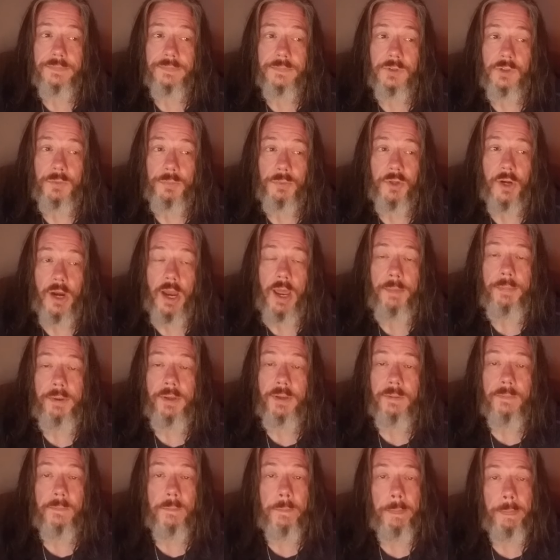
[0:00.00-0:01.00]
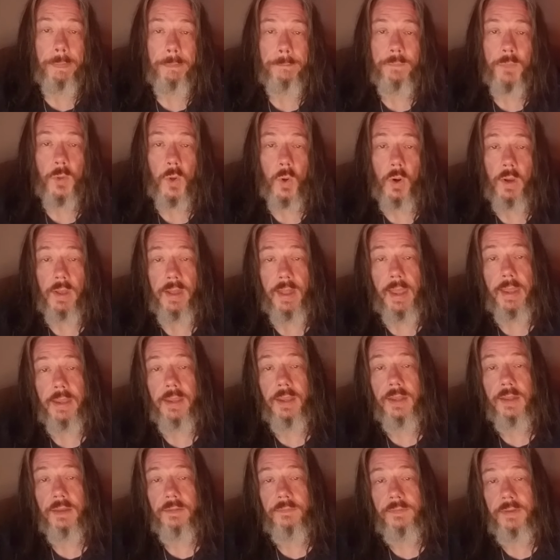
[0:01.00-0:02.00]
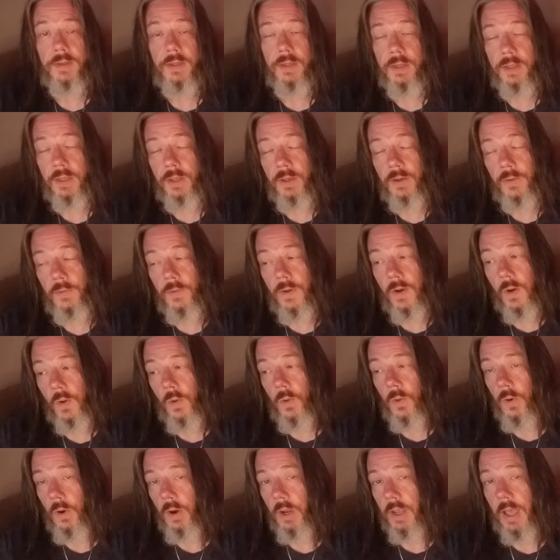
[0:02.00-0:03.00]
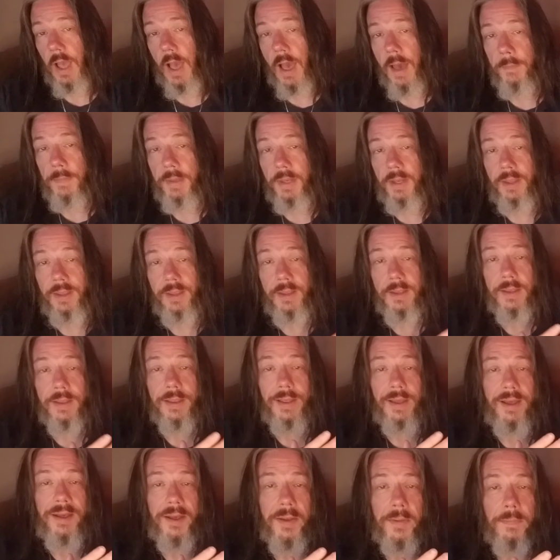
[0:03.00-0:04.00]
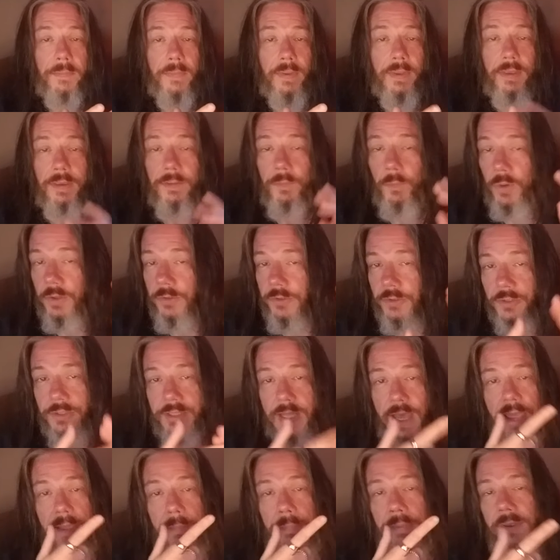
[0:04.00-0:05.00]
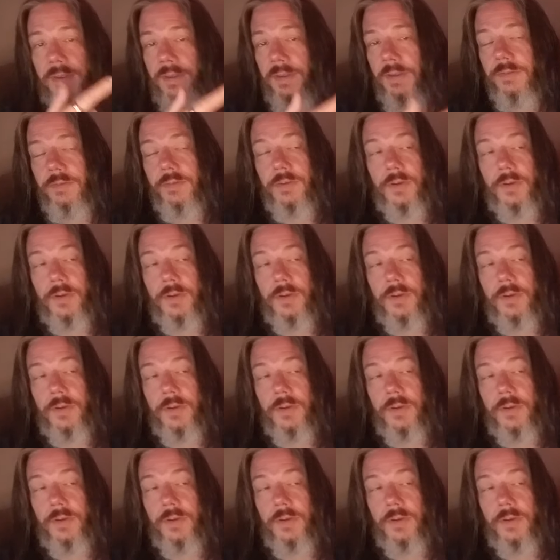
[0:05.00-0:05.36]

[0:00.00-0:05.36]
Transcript: subscribing or liking the video or commenting what your type is.